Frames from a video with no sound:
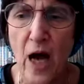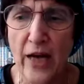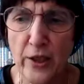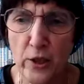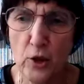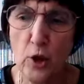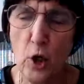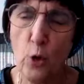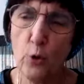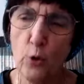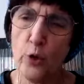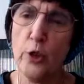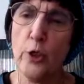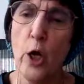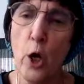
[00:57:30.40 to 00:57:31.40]
I don't
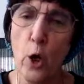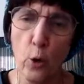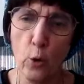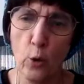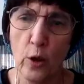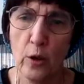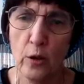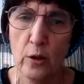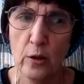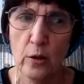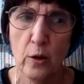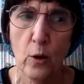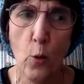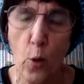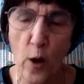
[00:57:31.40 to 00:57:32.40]
know
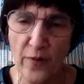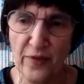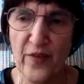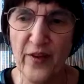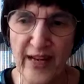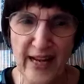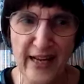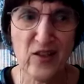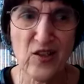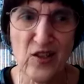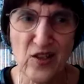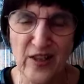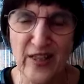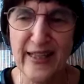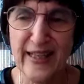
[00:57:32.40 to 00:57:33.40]
what the
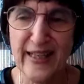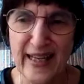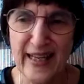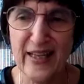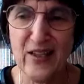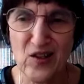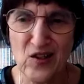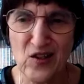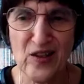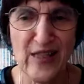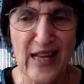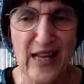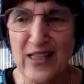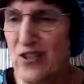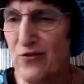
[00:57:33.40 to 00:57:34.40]
next thing is.
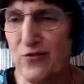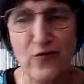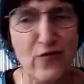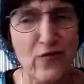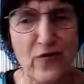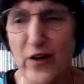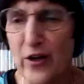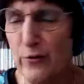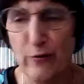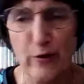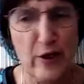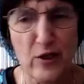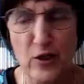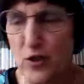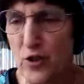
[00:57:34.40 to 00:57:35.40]
And that's
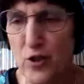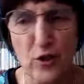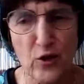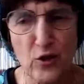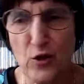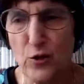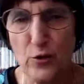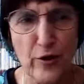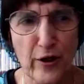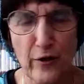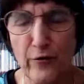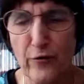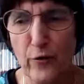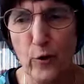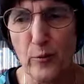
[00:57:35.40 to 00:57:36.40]
very
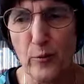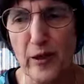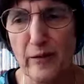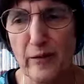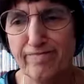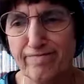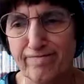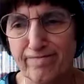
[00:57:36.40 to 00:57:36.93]
disconcerting for me.